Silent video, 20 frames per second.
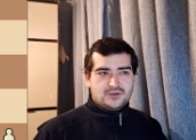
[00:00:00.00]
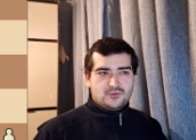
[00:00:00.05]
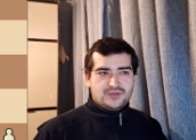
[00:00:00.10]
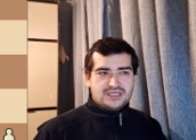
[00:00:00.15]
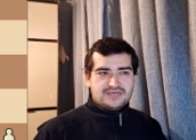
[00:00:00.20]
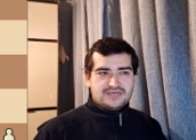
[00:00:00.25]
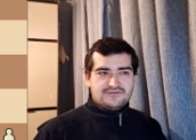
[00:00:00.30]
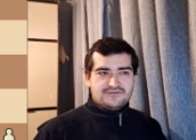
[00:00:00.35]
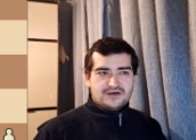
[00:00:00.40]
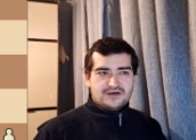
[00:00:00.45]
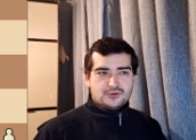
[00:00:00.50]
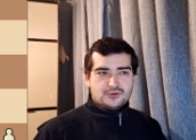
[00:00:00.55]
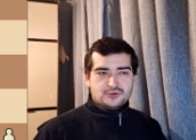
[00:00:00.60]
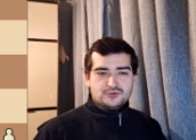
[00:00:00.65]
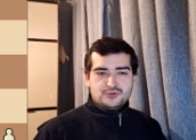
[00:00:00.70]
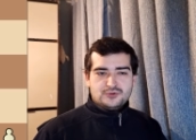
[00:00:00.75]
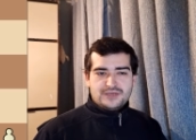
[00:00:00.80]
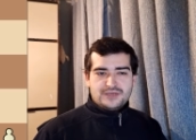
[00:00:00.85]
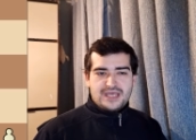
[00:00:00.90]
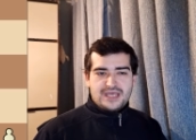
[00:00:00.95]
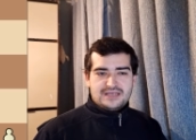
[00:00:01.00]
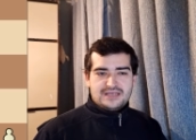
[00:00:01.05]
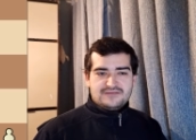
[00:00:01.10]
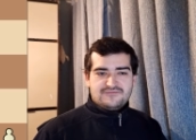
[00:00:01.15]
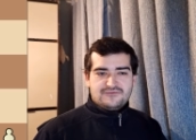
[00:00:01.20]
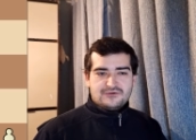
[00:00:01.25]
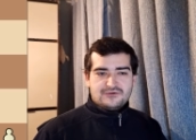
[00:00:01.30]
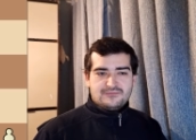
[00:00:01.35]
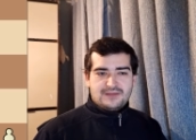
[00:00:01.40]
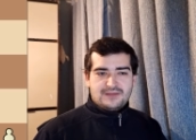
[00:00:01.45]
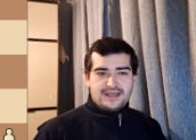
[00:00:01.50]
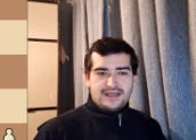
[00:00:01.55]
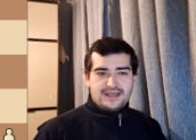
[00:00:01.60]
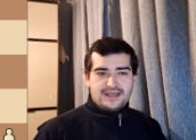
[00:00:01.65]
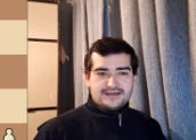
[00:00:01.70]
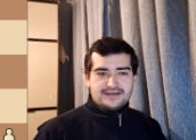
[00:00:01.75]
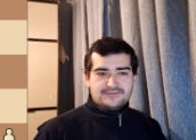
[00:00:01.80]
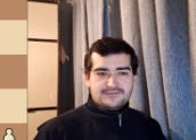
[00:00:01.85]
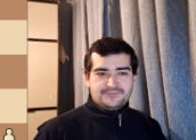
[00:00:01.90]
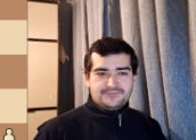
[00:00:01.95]
We have rook to e8 for
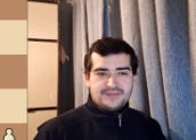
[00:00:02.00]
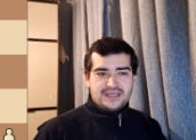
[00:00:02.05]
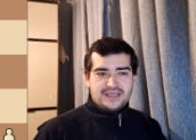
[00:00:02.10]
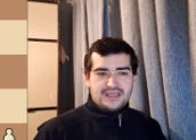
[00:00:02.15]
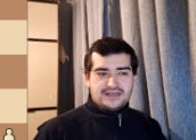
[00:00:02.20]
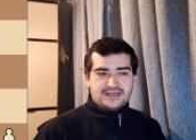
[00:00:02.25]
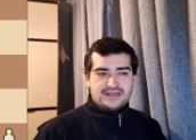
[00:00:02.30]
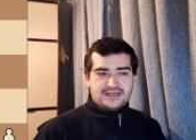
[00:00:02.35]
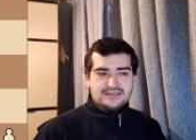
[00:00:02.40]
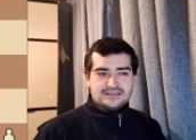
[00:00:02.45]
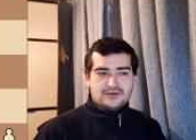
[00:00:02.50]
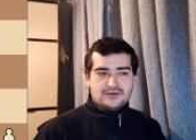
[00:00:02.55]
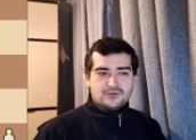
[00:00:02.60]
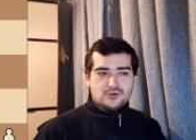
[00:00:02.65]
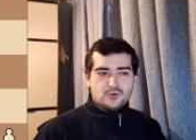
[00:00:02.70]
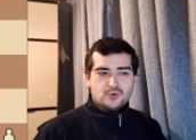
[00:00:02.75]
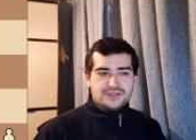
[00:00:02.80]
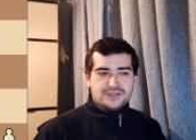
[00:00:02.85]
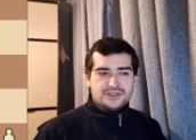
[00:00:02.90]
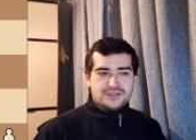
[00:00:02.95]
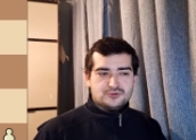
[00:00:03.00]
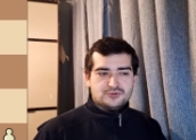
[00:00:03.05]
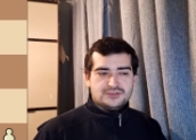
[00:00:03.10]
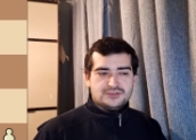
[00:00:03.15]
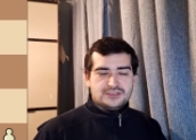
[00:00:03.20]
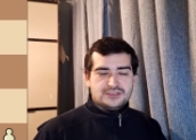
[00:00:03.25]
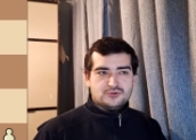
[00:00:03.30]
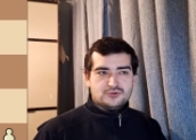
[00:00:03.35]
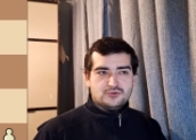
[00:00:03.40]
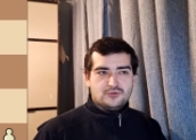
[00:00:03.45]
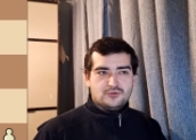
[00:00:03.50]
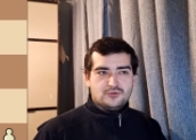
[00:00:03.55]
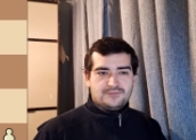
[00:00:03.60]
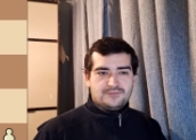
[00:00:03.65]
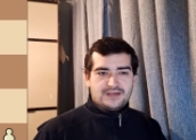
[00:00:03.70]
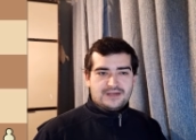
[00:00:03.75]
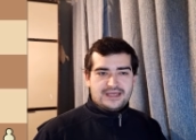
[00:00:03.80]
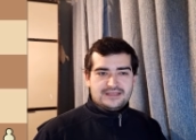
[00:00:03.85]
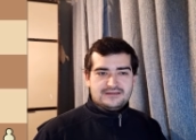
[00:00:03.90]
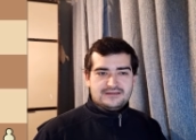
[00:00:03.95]
black, and right now queen to d2
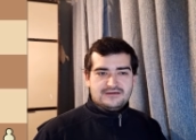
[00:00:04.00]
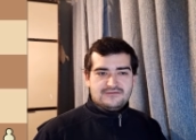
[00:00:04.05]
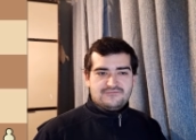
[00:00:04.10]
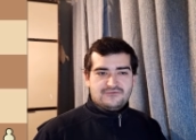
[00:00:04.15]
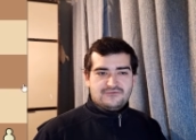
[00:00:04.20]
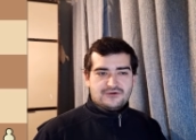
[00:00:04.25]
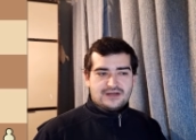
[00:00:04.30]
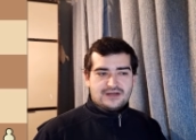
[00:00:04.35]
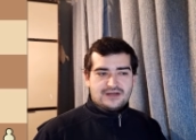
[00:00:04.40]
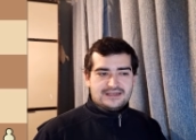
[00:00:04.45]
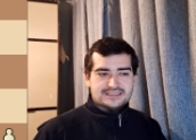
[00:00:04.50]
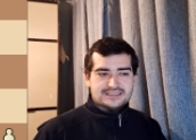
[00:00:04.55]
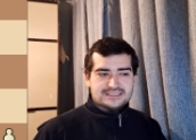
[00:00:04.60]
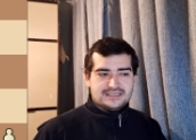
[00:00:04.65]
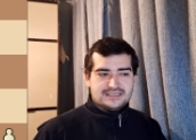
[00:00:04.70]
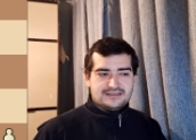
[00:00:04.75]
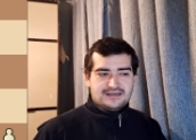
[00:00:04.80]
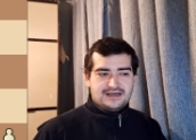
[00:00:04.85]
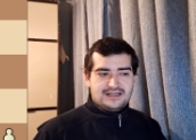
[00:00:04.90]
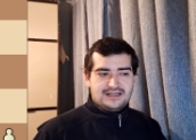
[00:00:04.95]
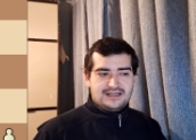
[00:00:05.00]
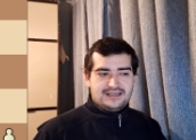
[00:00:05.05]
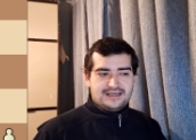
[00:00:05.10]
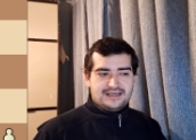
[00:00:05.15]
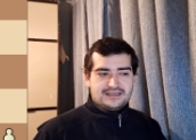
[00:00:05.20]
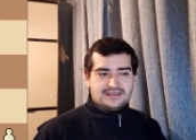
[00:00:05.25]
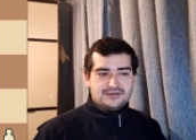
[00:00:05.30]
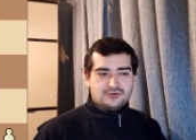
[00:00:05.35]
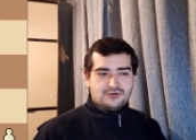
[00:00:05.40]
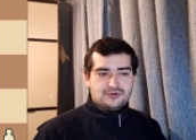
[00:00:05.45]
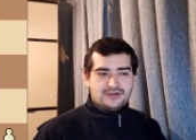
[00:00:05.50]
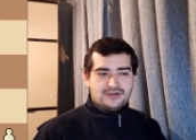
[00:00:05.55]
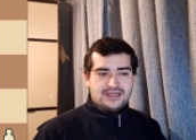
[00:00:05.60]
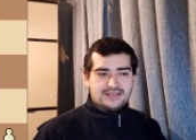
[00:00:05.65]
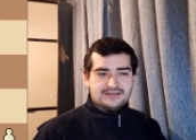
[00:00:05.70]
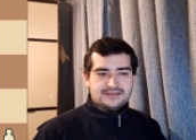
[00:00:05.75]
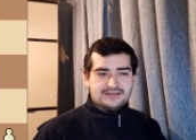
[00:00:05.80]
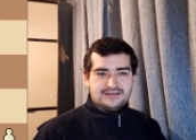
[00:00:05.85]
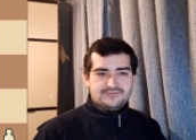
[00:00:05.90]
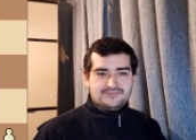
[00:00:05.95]
played for Alexander Alekhine,
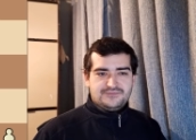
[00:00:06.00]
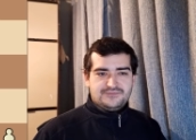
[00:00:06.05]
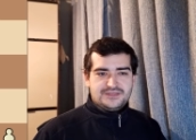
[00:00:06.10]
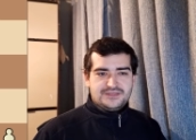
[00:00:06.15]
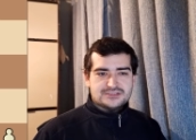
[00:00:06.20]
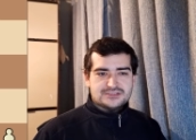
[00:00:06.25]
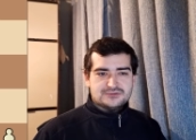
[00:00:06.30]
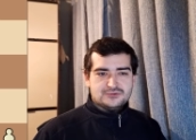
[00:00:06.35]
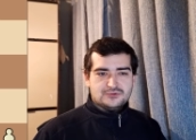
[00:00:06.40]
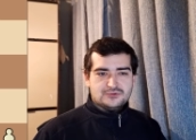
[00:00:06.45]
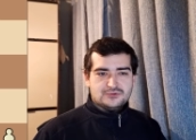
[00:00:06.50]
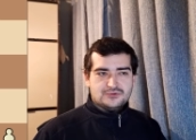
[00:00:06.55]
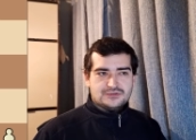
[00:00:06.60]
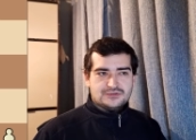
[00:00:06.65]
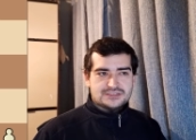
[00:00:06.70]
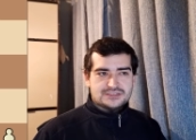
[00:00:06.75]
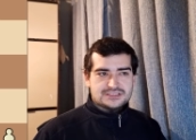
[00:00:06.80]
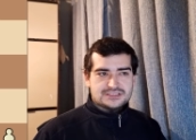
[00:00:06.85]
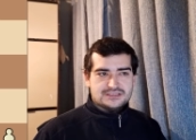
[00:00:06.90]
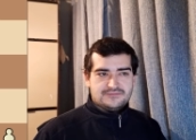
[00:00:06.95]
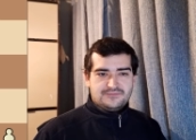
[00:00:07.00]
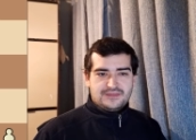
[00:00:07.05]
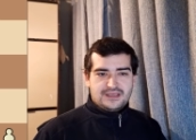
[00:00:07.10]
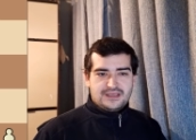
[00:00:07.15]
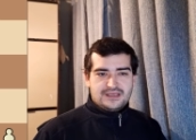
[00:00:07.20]
connecting these two rooks.